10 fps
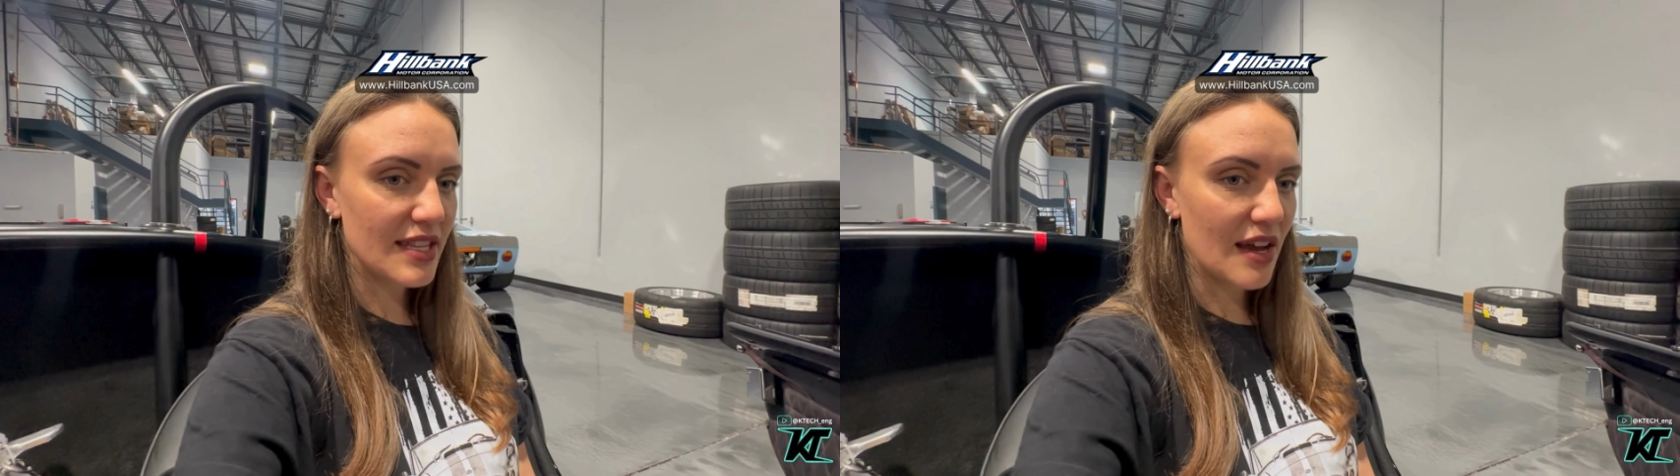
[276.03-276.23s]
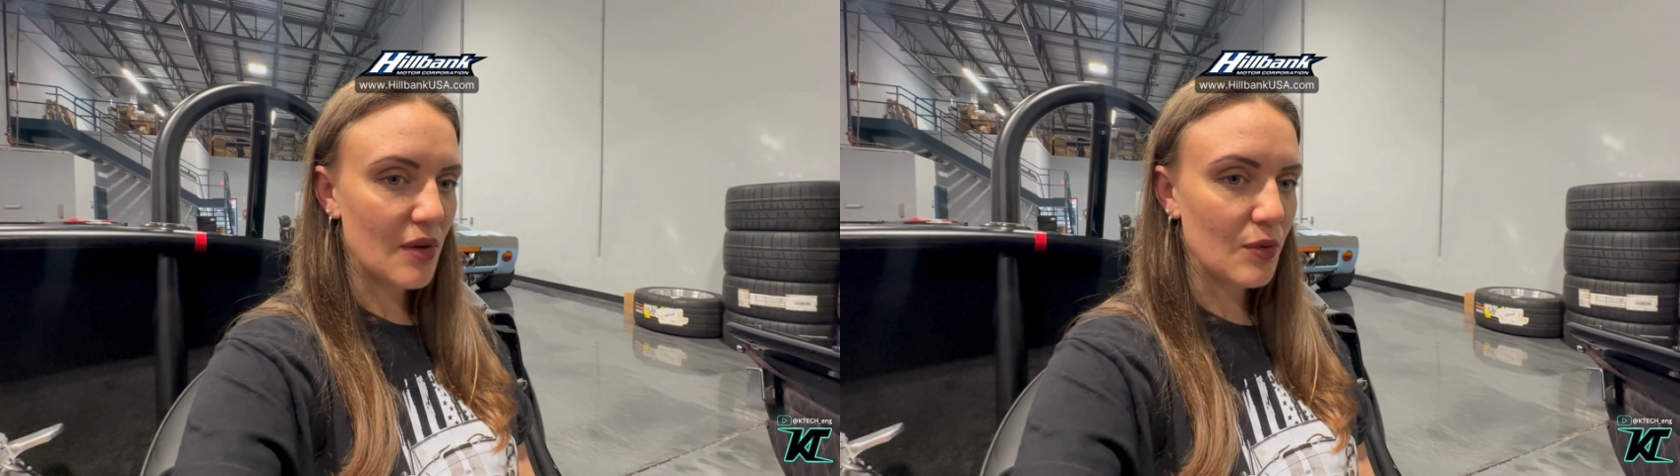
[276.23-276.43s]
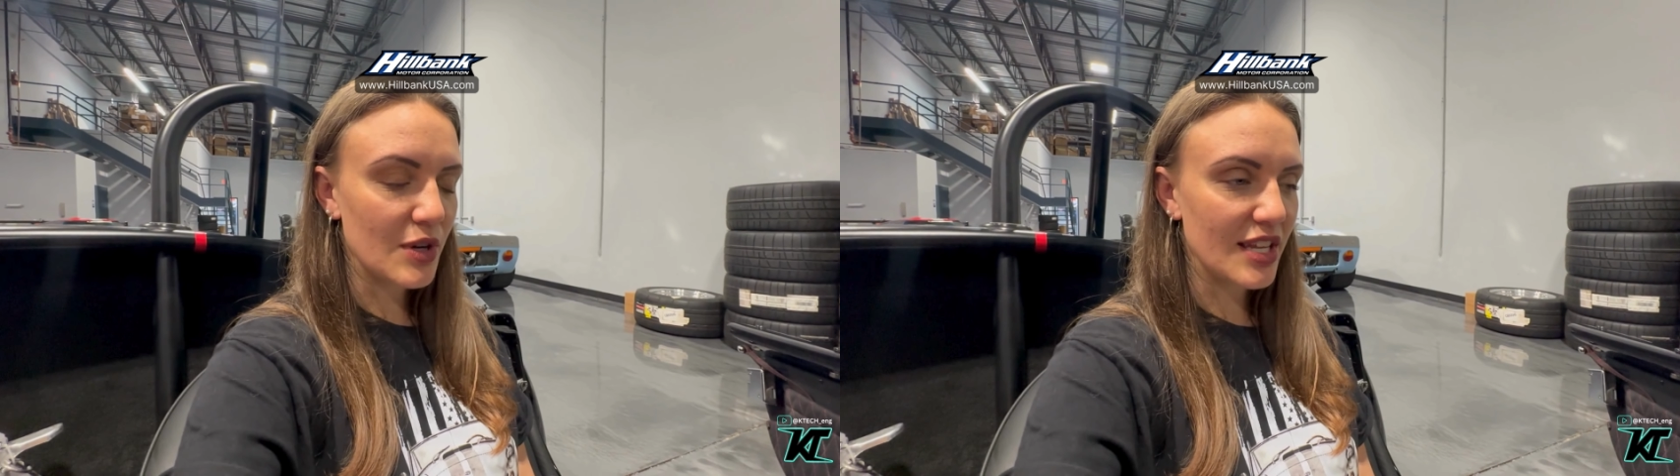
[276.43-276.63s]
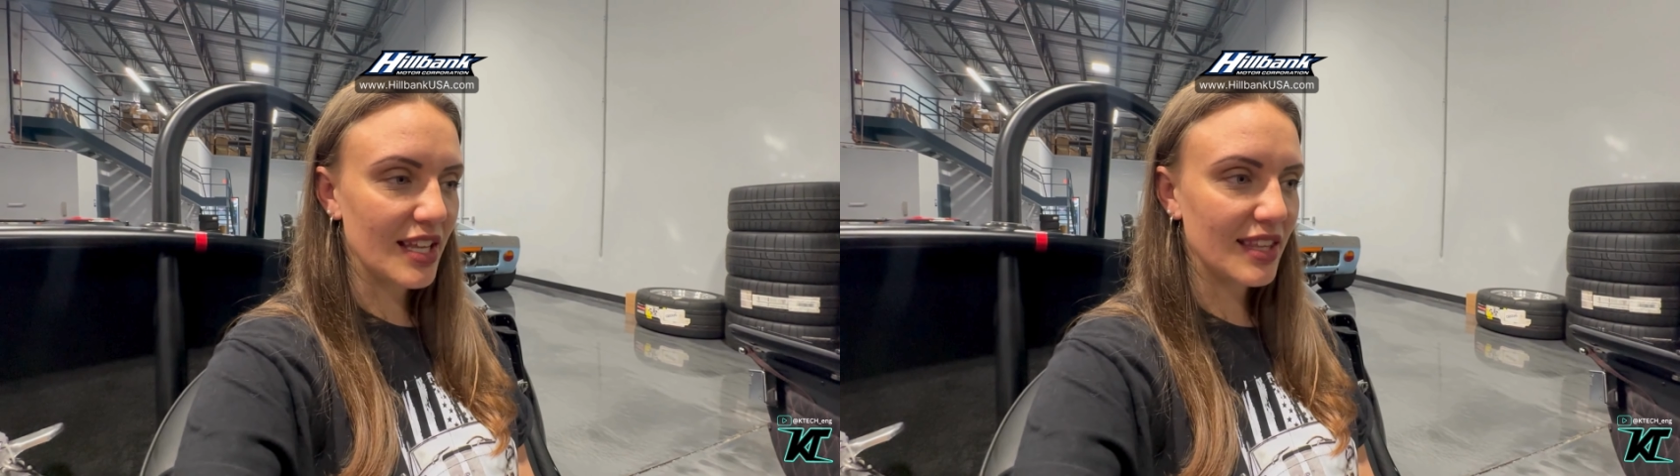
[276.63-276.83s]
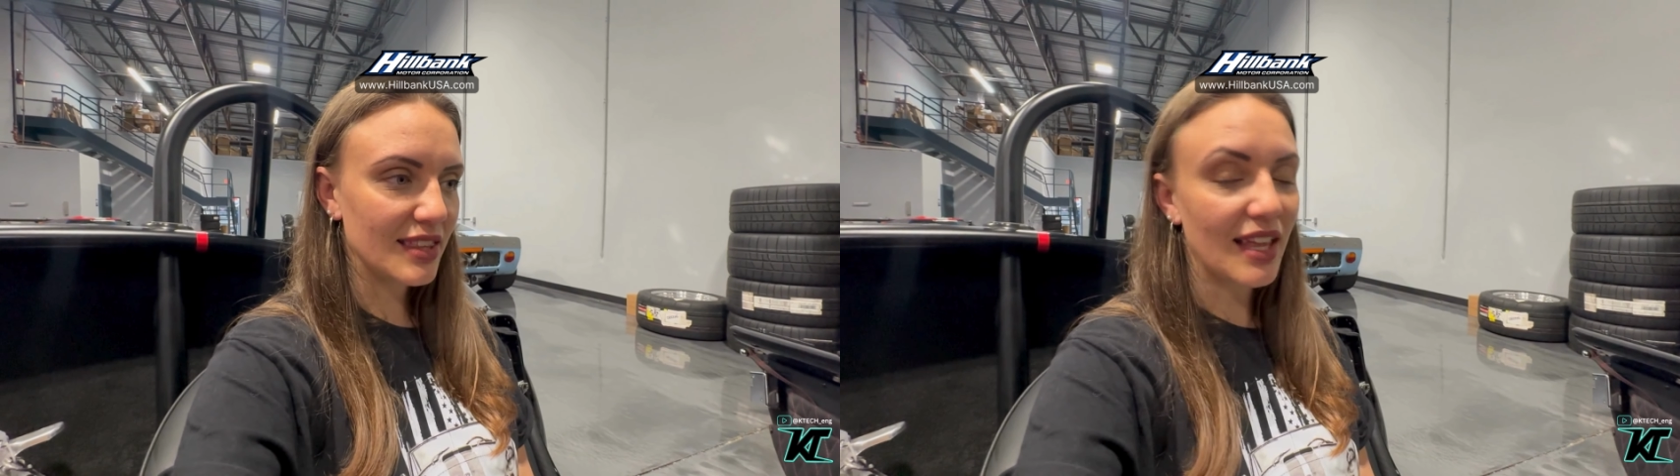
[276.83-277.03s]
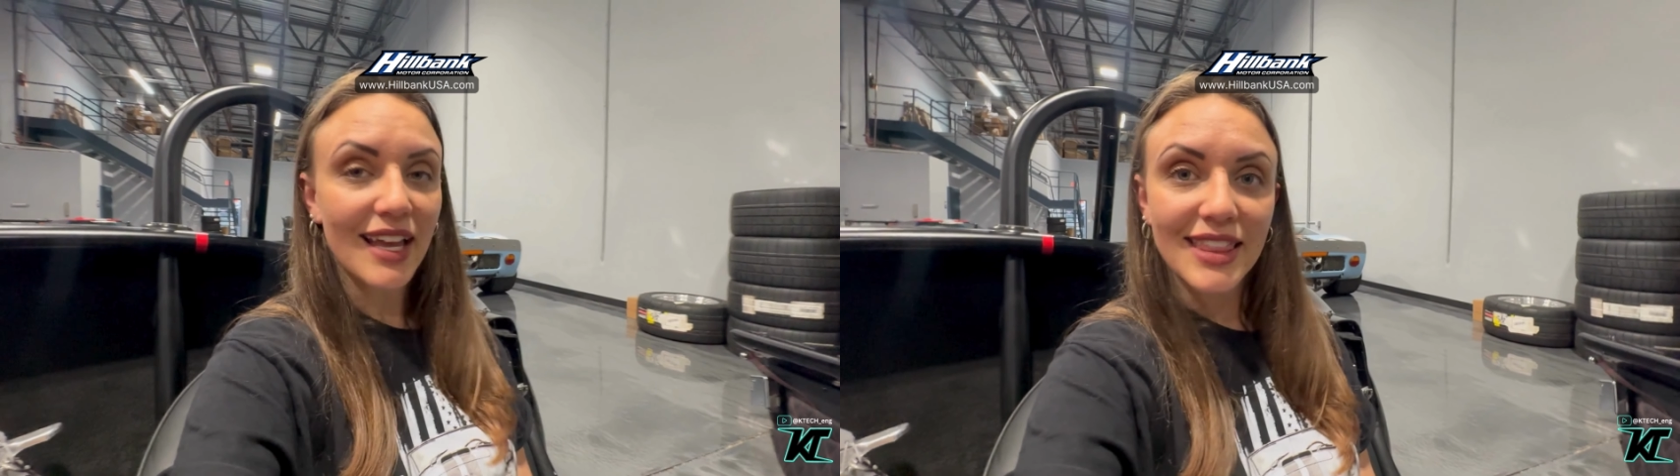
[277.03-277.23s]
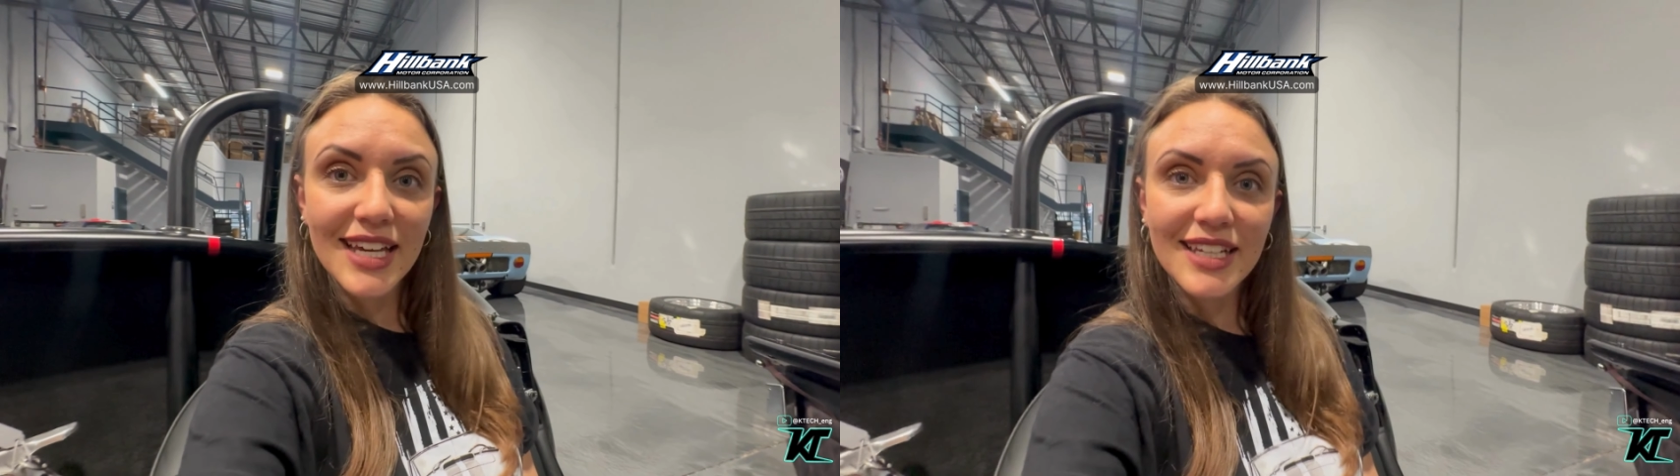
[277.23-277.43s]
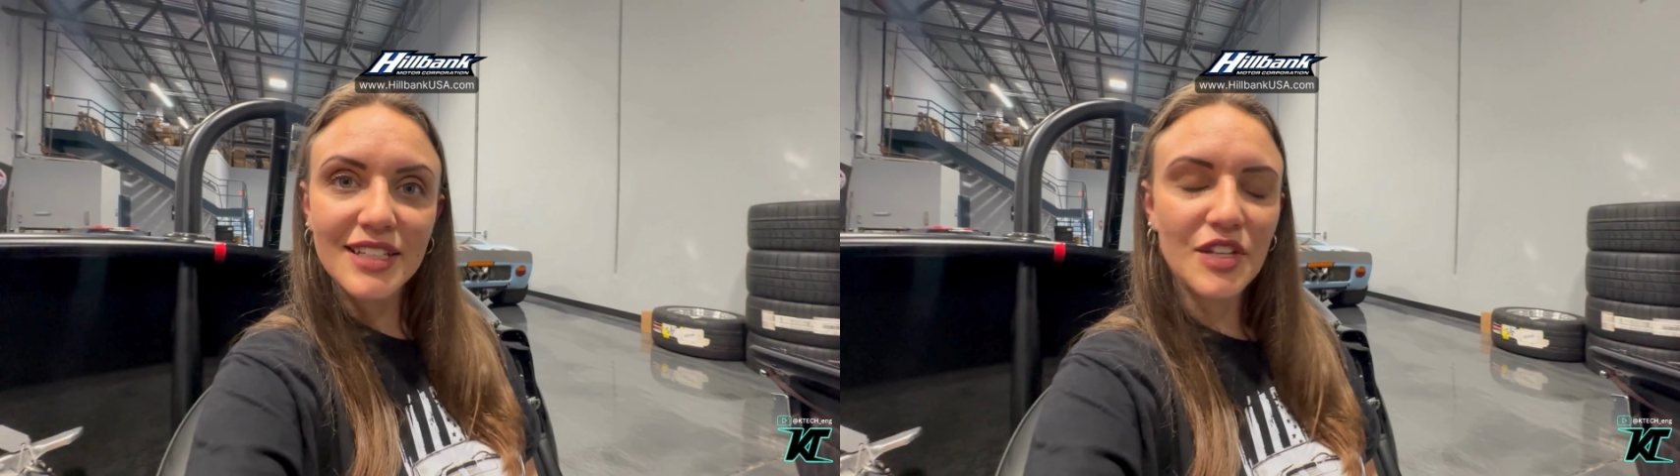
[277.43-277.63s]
that would like that,